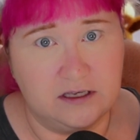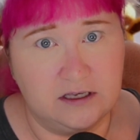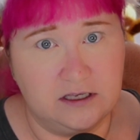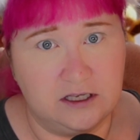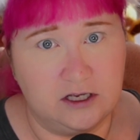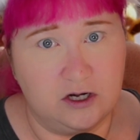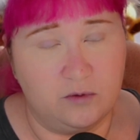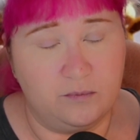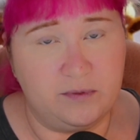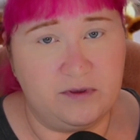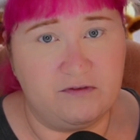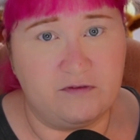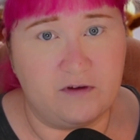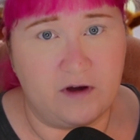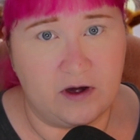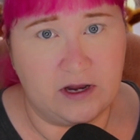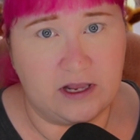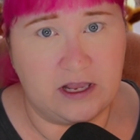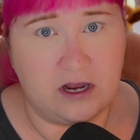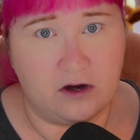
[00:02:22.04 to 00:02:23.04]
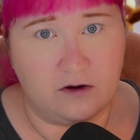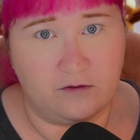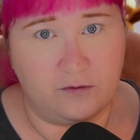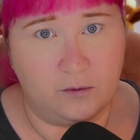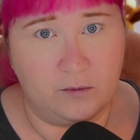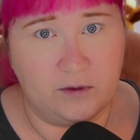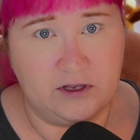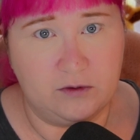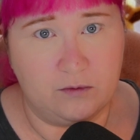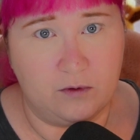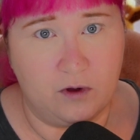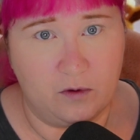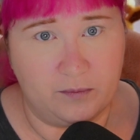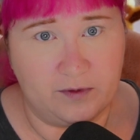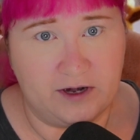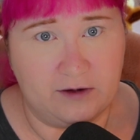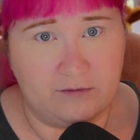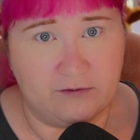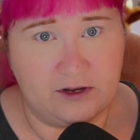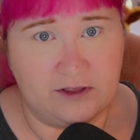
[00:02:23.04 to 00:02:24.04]
Be very careful when you open
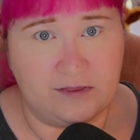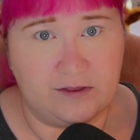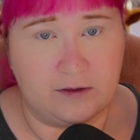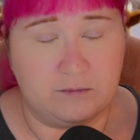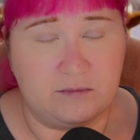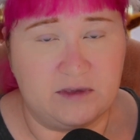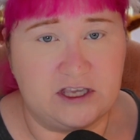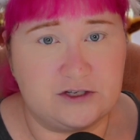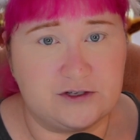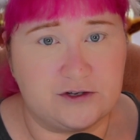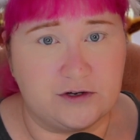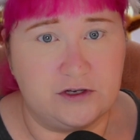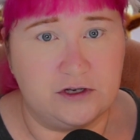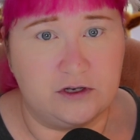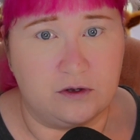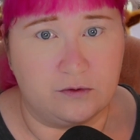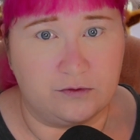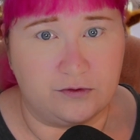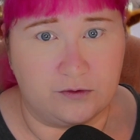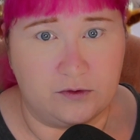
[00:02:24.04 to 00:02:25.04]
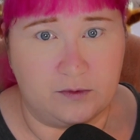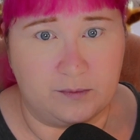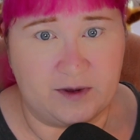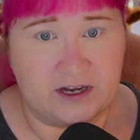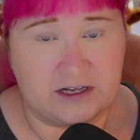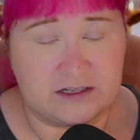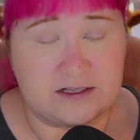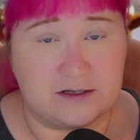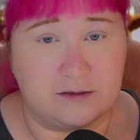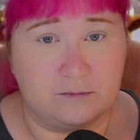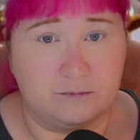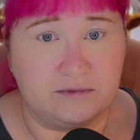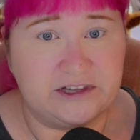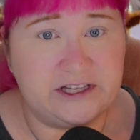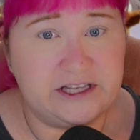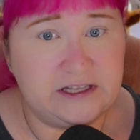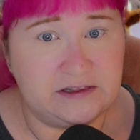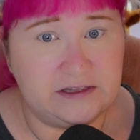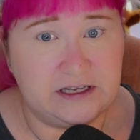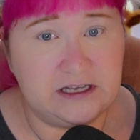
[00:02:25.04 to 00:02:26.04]
everything. Make sure you go through the box
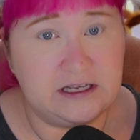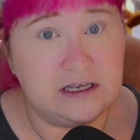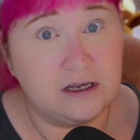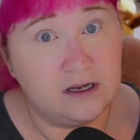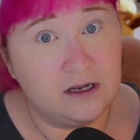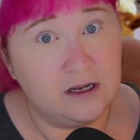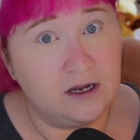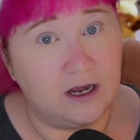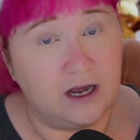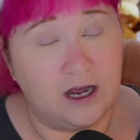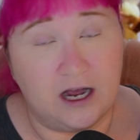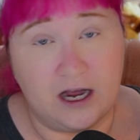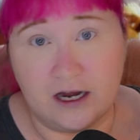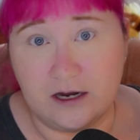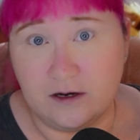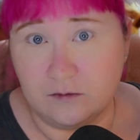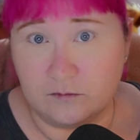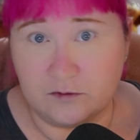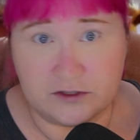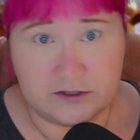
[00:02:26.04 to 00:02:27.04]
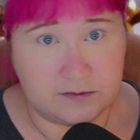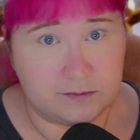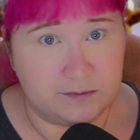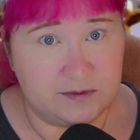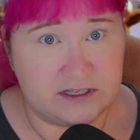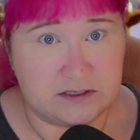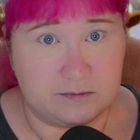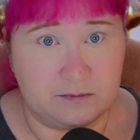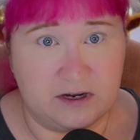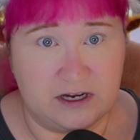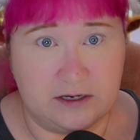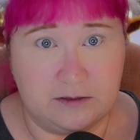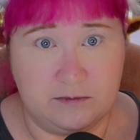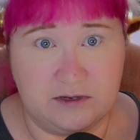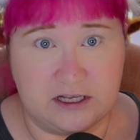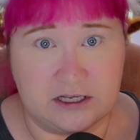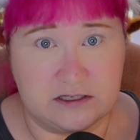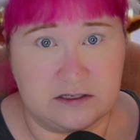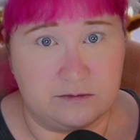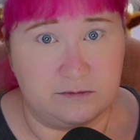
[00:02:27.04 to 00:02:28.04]
completely. I almost missed mine because it
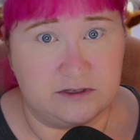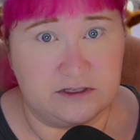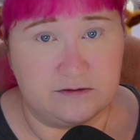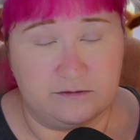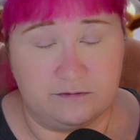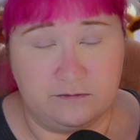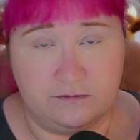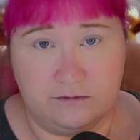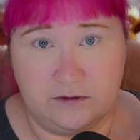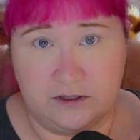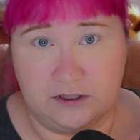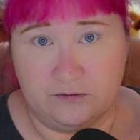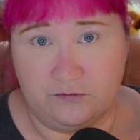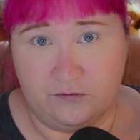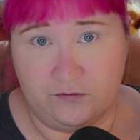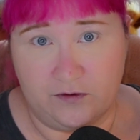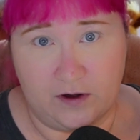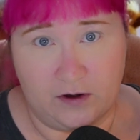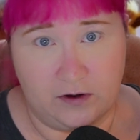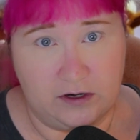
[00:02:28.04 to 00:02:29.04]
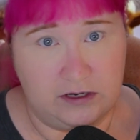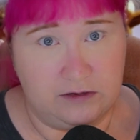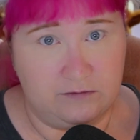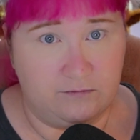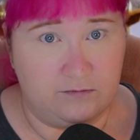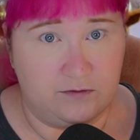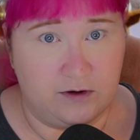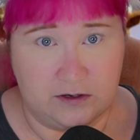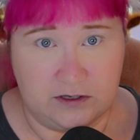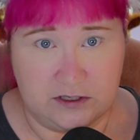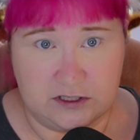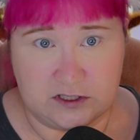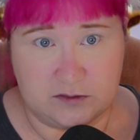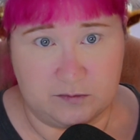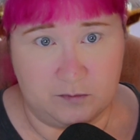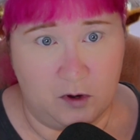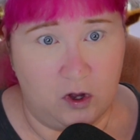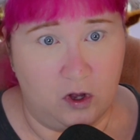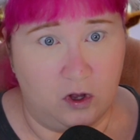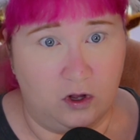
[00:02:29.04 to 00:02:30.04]
was in a very, very
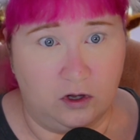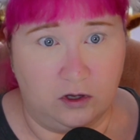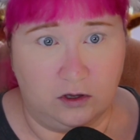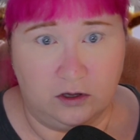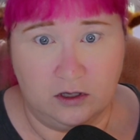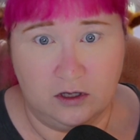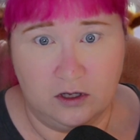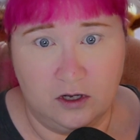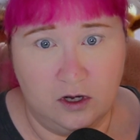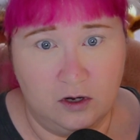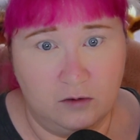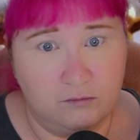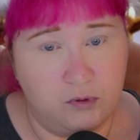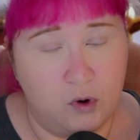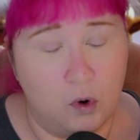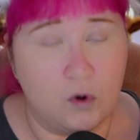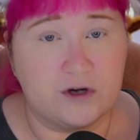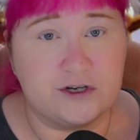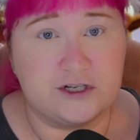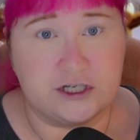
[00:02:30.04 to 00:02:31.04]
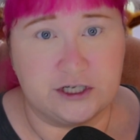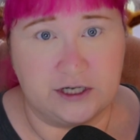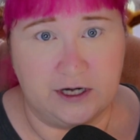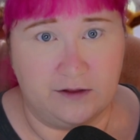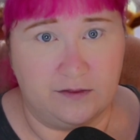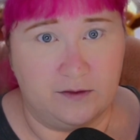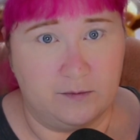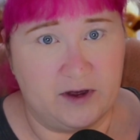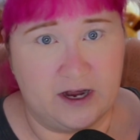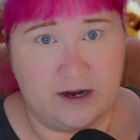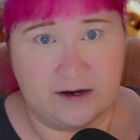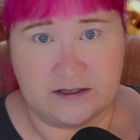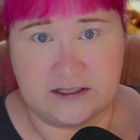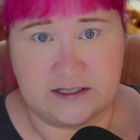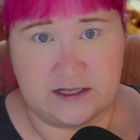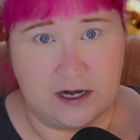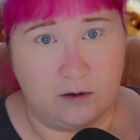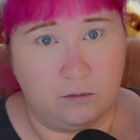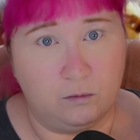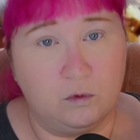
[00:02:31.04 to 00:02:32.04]
small portion of the box that I
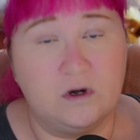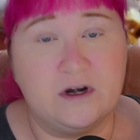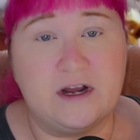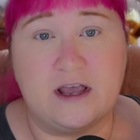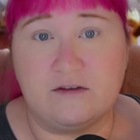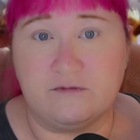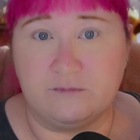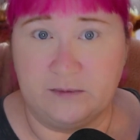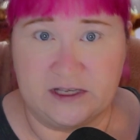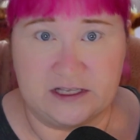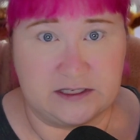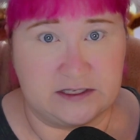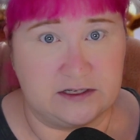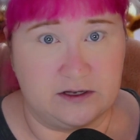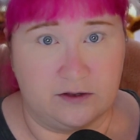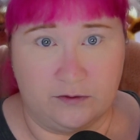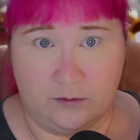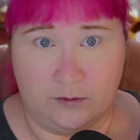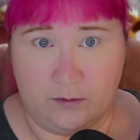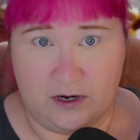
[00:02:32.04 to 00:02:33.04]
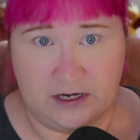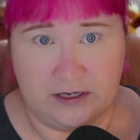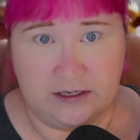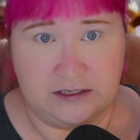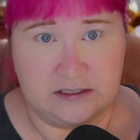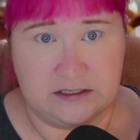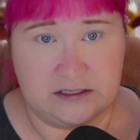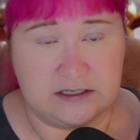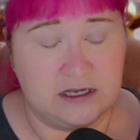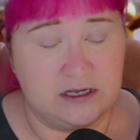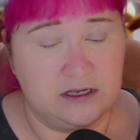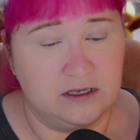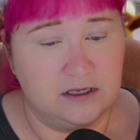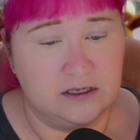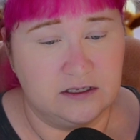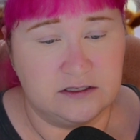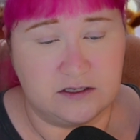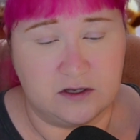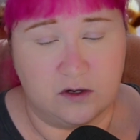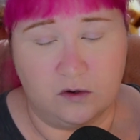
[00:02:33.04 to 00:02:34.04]
would have missed otherwise.
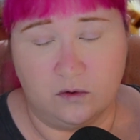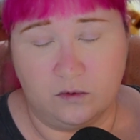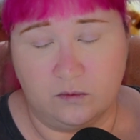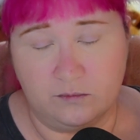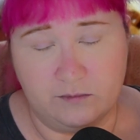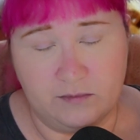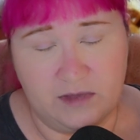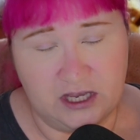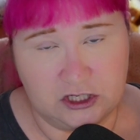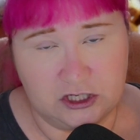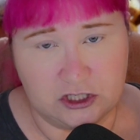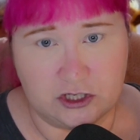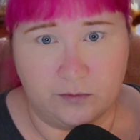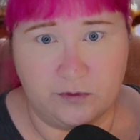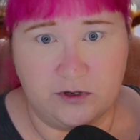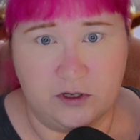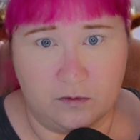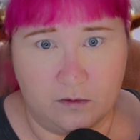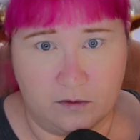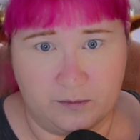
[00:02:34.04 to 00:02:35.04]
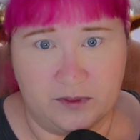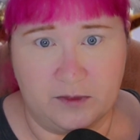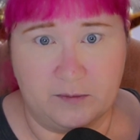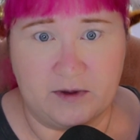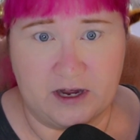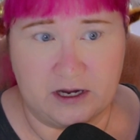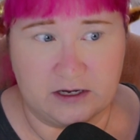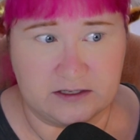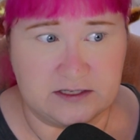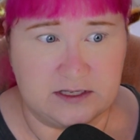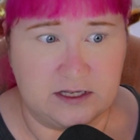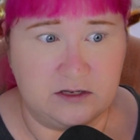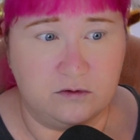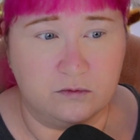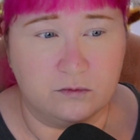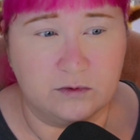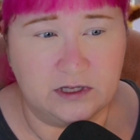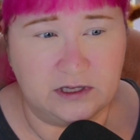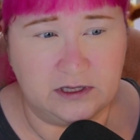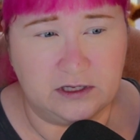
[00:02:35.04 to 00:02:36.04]
So make sure when you open the box that you
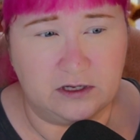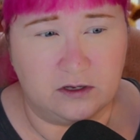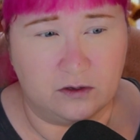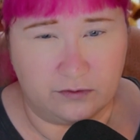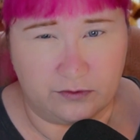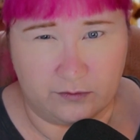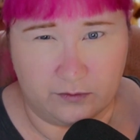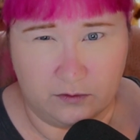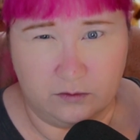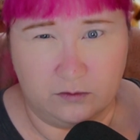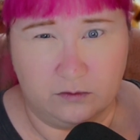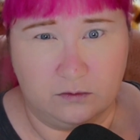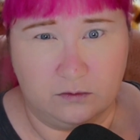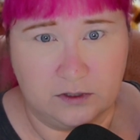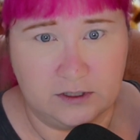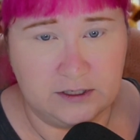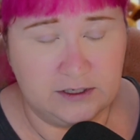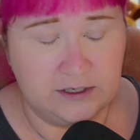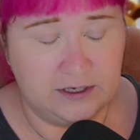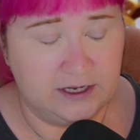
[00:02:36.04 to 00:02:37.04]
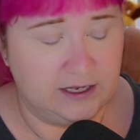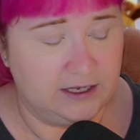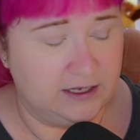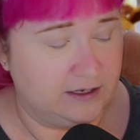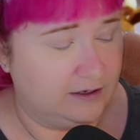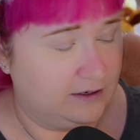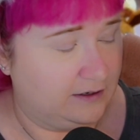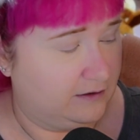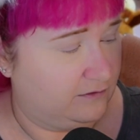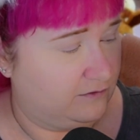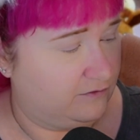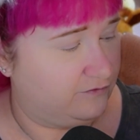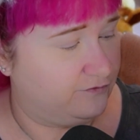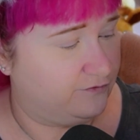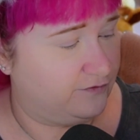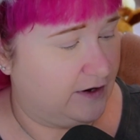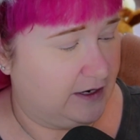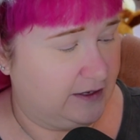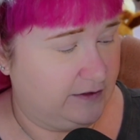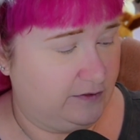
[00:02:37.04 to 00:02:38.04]
really go through and
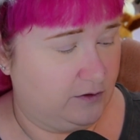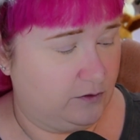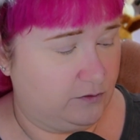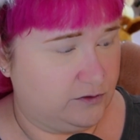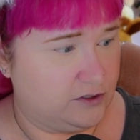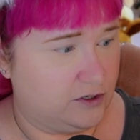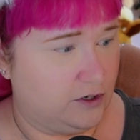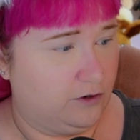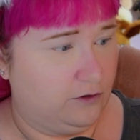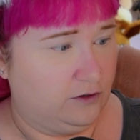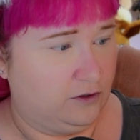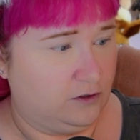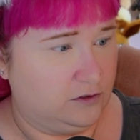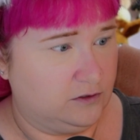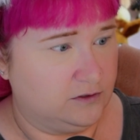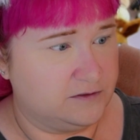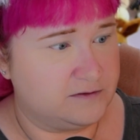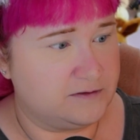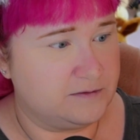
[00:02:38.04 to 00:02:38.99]
find those articles.